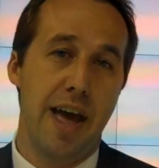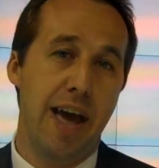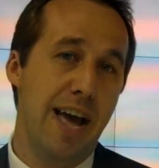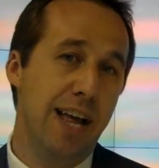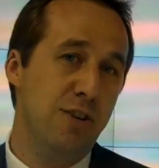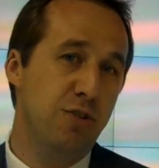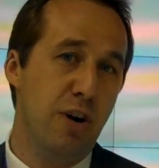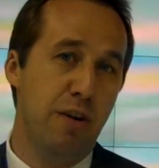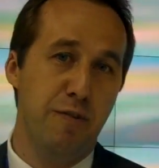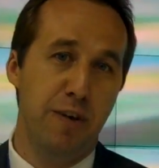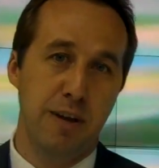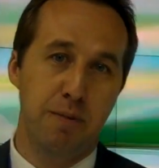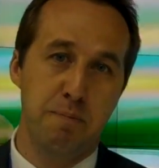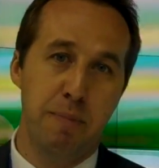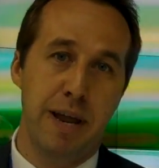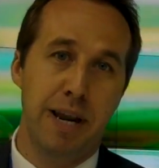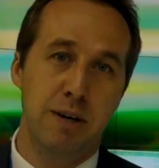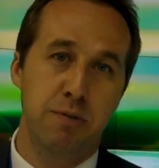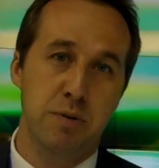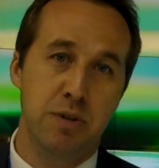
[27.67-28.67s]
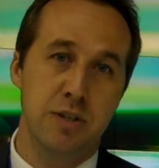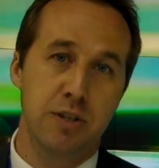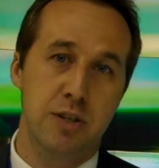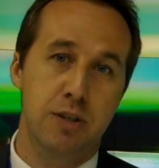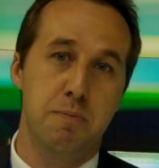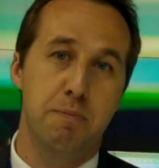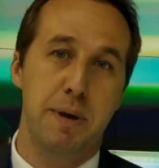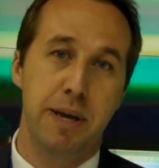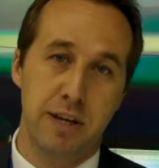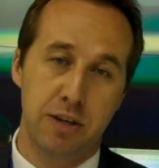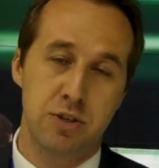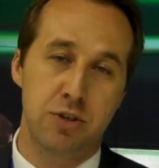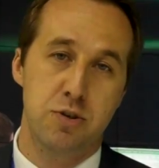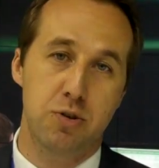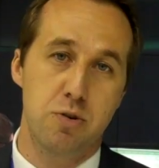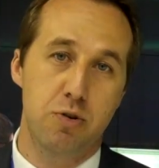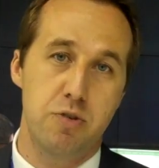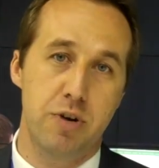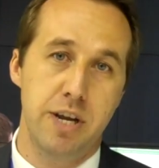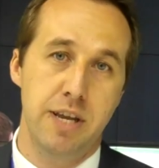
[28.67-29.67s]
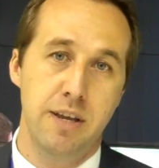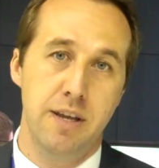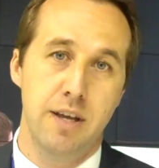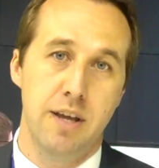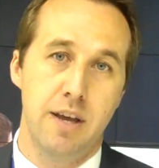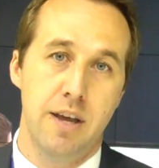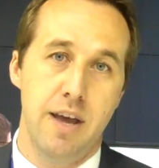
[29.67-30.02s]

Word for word: air traffic management as a bigger story